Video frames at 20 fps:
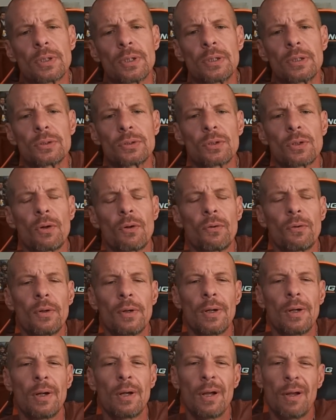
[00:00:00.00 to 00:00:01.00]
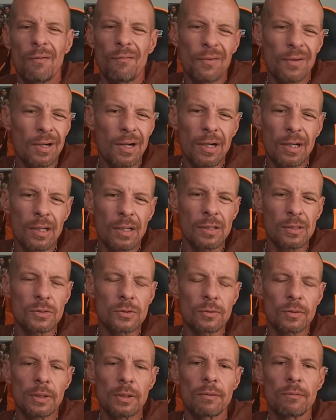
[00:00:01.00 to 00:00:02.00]
and so figured I'll get
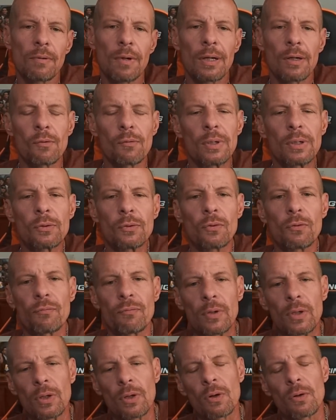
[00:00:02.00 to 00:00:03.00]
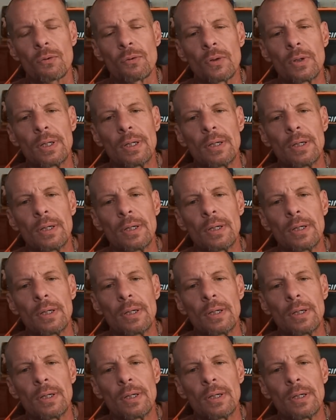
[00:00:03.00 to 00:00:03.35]
into it. Right, quick little video.